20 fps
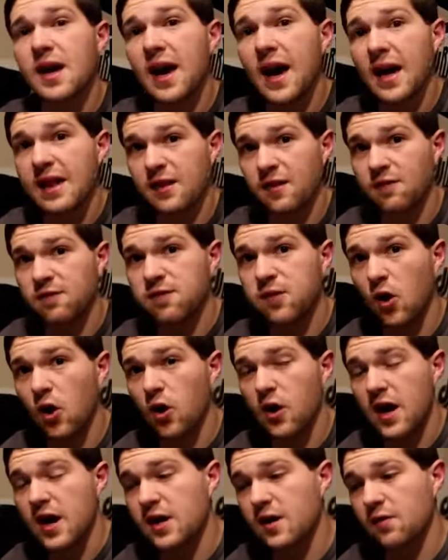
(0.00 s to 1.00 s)
at the
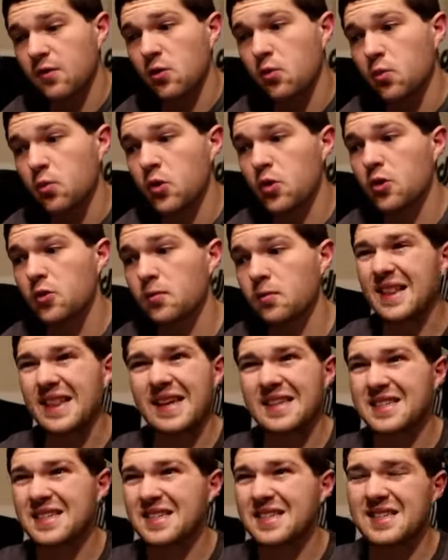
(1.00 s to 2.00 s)
far end of the room, and
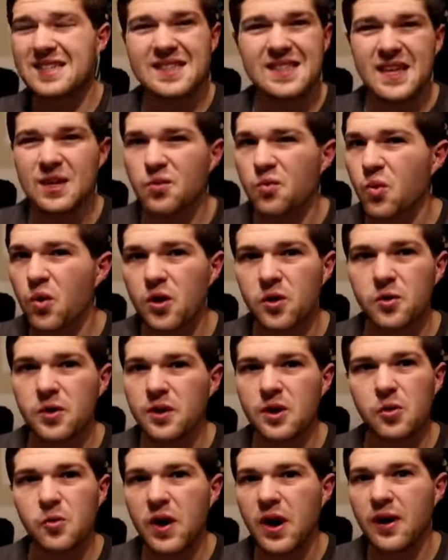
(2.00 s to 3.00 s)
that just didn't work
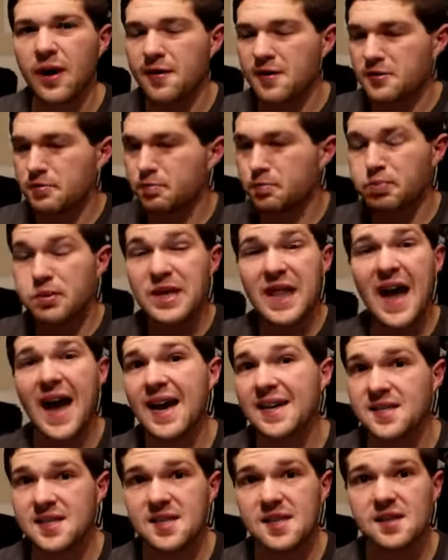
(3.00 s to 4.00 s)
really well. I was
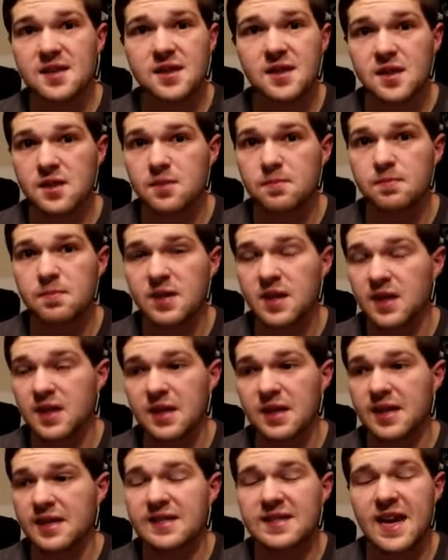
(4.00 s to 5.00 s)
blasting the
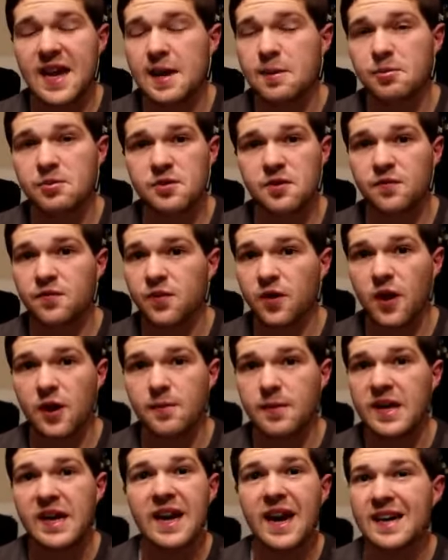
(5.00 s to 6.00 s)
like tables in front of
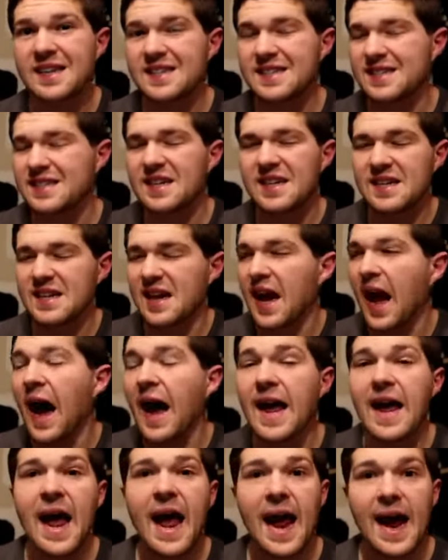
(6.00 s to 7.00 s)
me, and
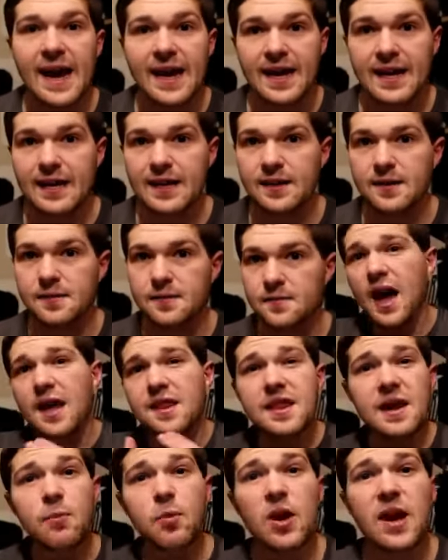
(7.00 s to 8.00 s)
I hated it.
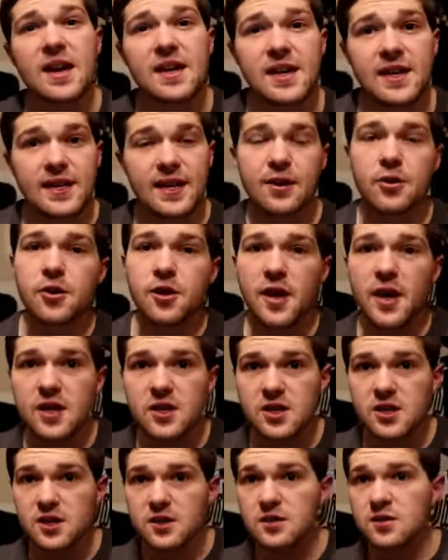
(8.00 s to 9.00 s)
And then when I did
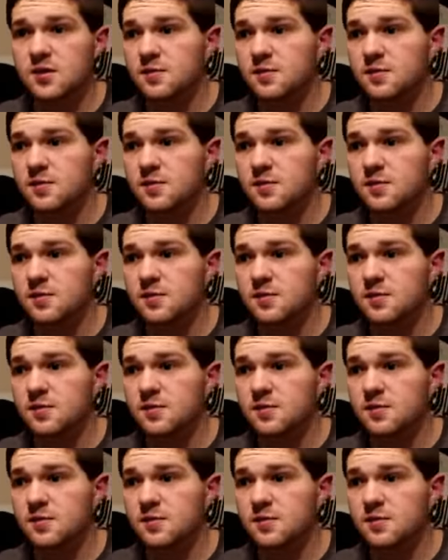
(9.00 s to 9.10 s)
introductions,